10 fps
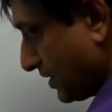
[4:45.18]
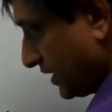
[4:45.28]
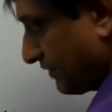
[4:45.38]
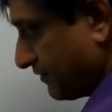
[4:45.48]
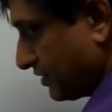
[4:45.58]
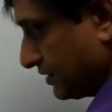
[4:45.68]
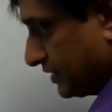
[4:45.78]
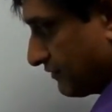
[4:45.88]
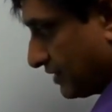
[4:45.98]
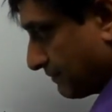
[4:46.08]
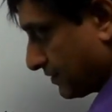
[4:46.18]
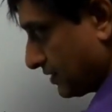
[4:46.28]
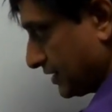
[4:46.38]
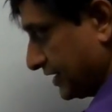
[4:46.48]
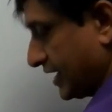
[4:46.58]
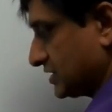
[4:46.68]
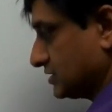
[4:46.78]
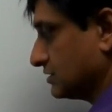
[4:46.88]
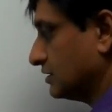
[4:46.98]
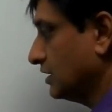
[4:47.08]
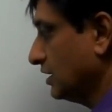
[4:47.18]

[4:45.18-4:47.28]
a developer, a tester.